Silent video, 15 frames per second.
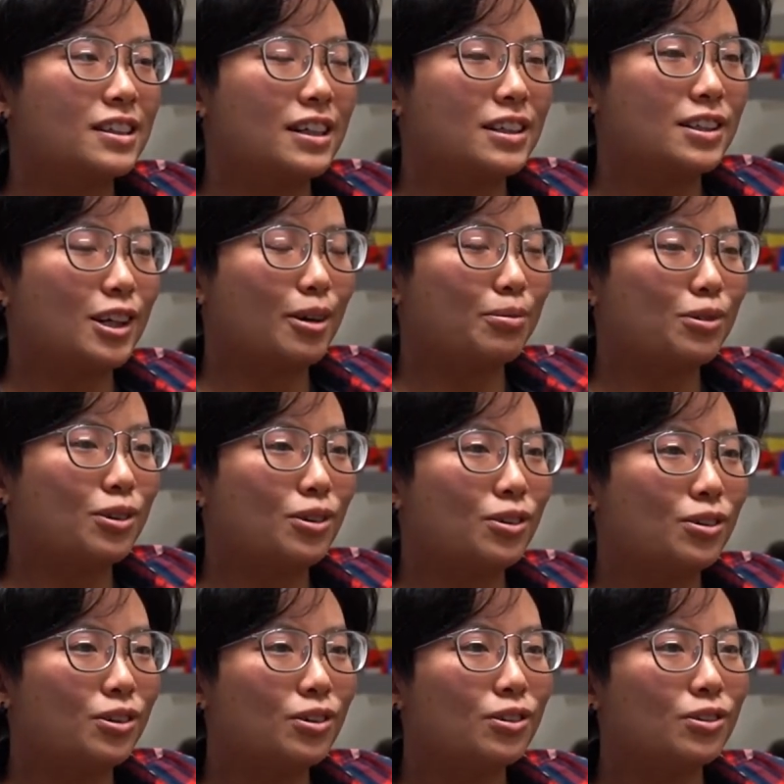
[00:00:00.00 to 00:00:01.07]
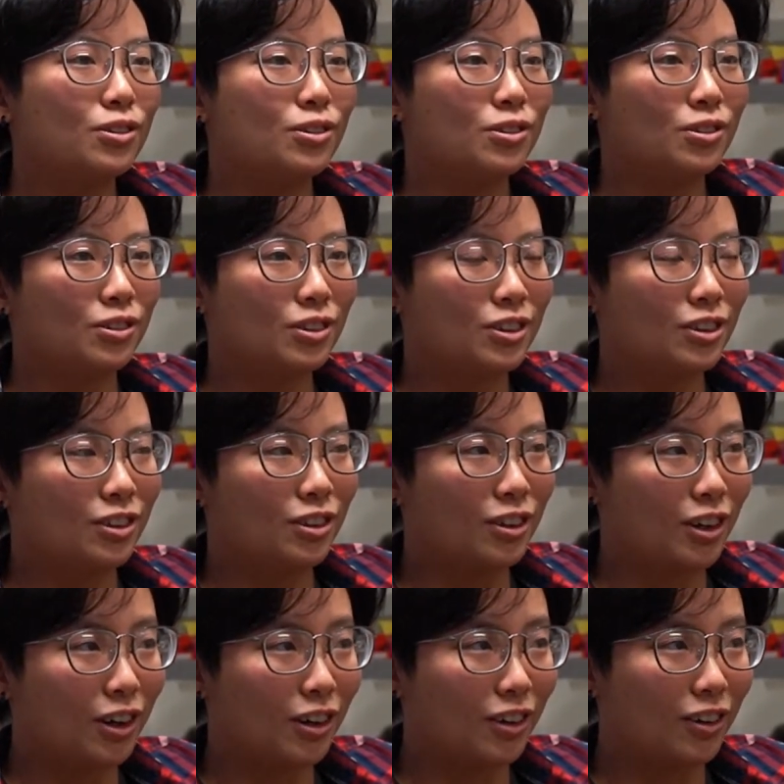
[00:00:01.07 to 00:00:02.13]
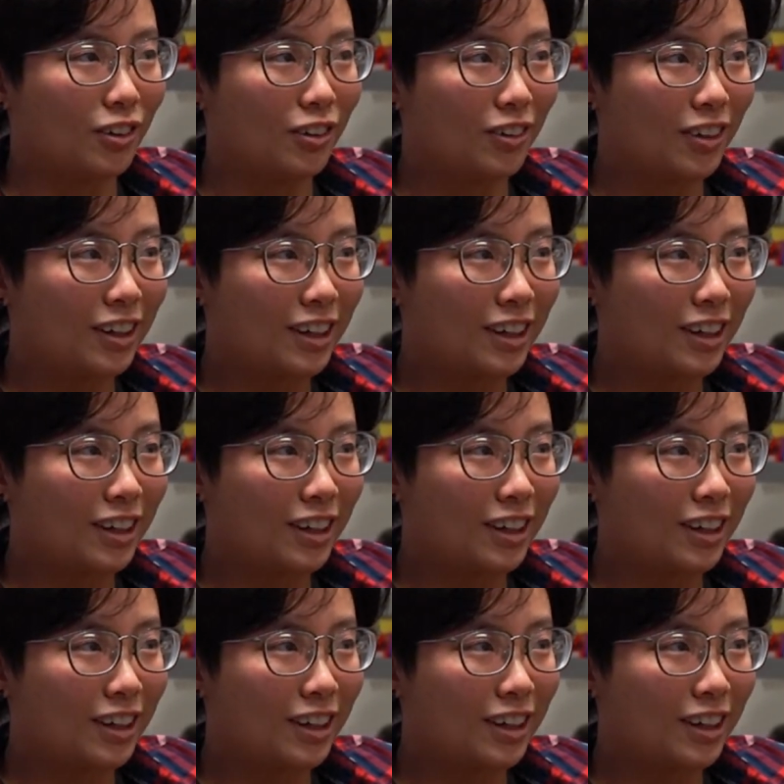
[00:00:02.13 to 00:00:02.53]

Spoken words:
it's up to you to know